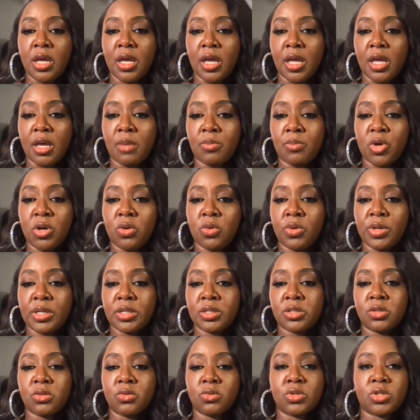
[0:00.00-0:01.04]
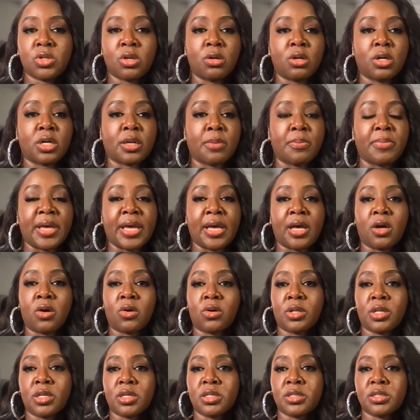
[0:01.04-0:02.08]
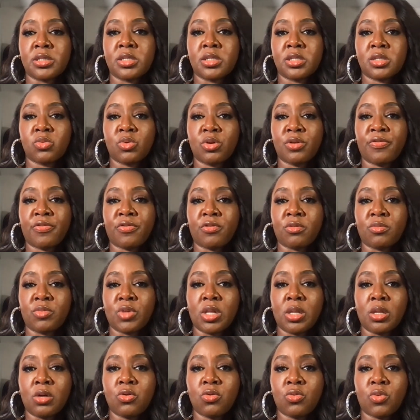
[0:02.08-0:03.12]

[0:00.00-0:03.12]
am going to talk about is this one from Glow